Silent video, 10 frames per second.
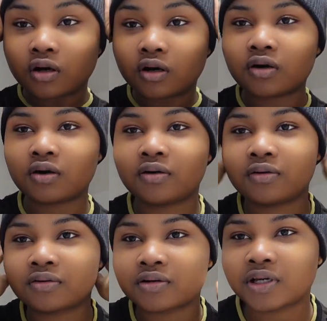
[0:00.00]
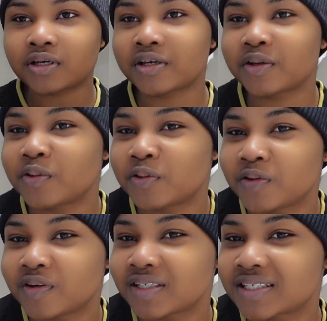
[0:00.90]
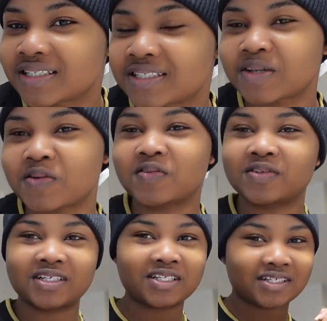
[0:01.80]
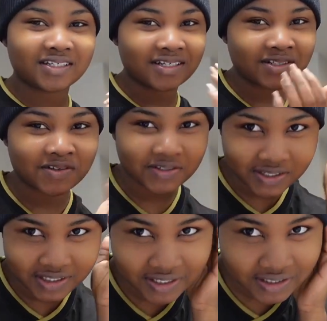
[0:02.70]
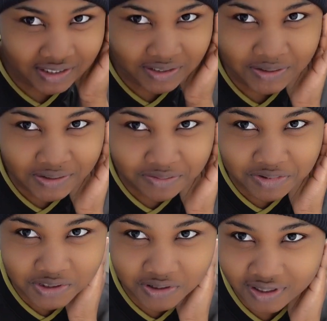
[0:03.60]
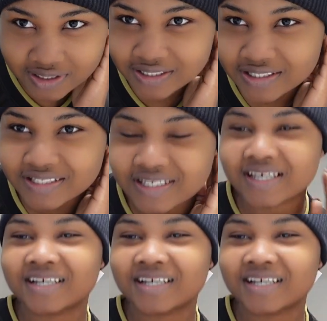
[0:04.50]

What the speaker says: Oh, cute. So this, it also says it's YouTube Shorts.